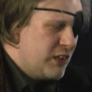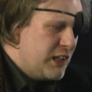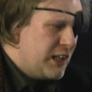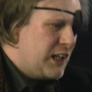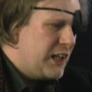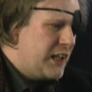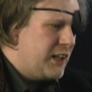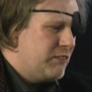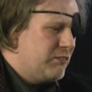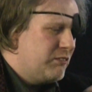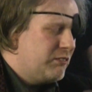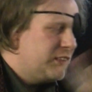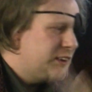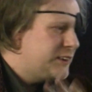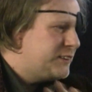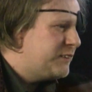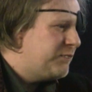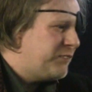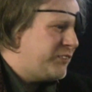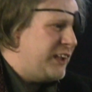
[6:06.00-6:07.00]
really
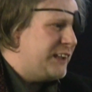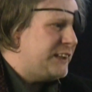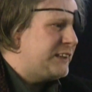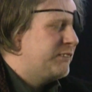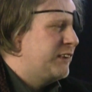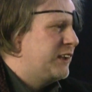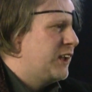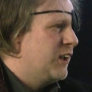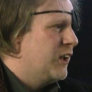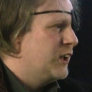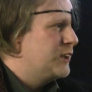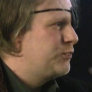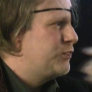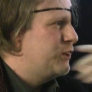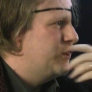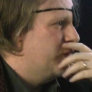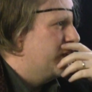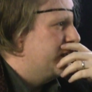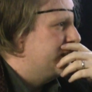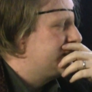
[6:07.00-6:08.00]
has depressed me the
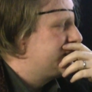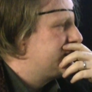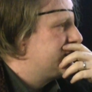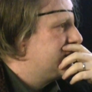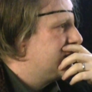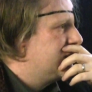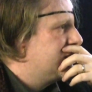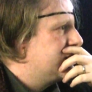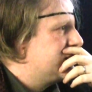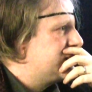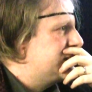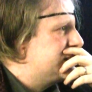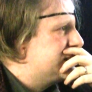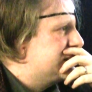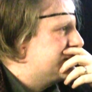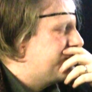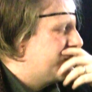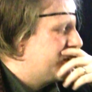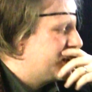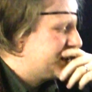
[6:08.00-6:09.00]
last few weeks
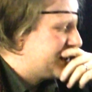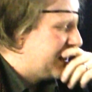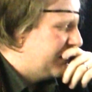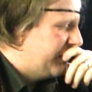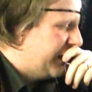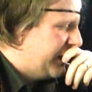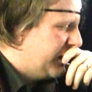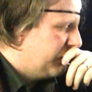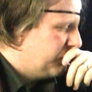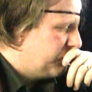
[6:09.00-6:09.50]
since this book has come